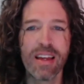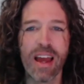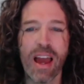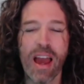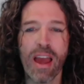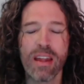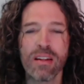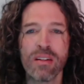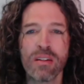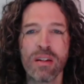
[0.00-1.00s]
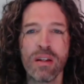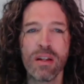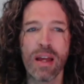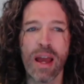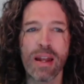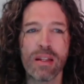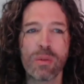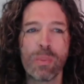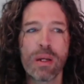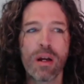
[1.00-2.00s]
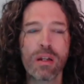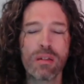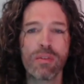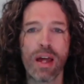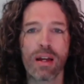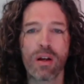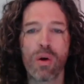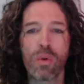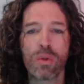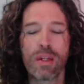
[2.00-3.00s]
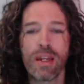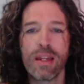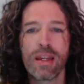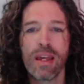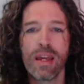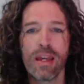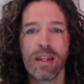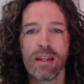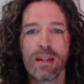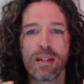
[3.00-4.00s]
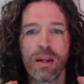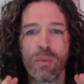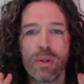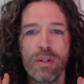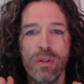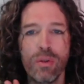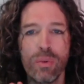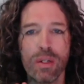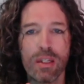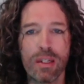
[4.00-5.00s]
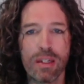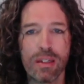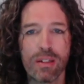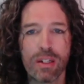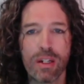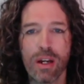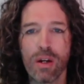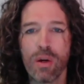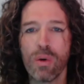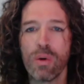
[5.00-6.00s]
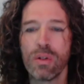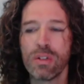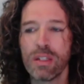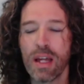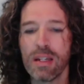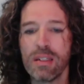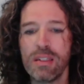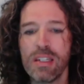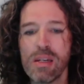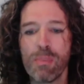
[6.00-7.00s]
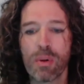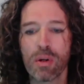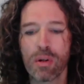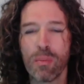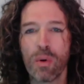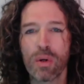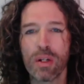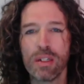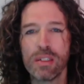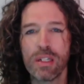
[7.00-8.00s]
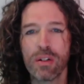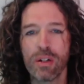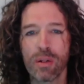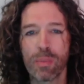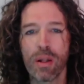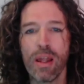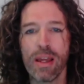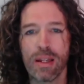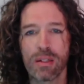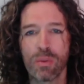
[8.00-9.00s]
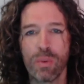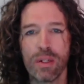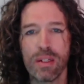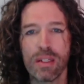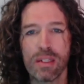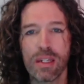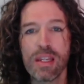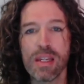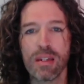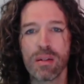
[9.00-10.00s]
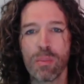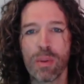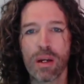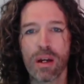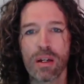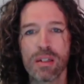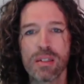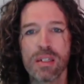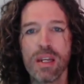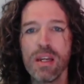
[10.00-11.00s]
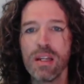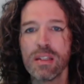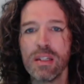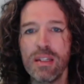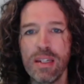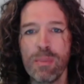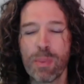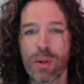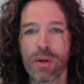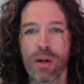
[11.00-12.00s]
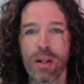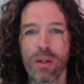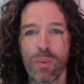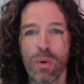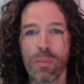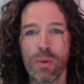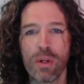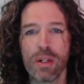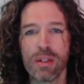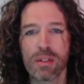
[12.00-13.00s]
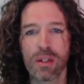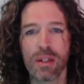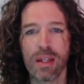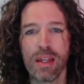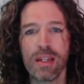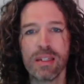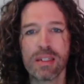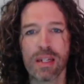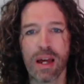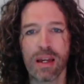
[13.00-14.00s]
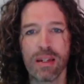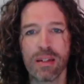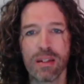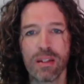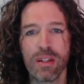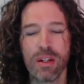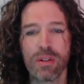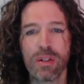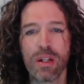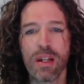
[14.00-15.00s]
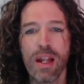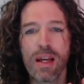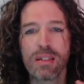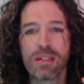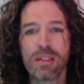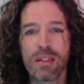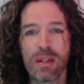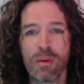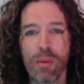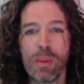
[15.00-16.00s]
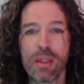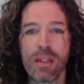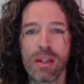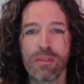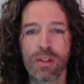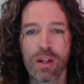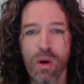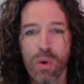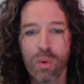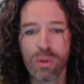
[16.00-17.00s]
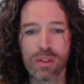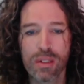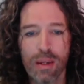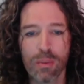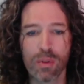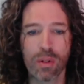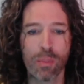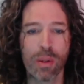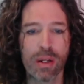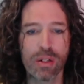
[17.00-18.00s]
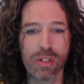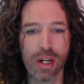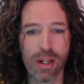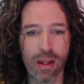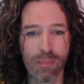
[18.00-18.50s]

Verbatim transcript: and and it's because of that cold getting in that we do really need to go to that deeper, more interior place with this heat because the deeper and the warmer it is on the inside, you know, the less the ability of the cold is able to penetrate it.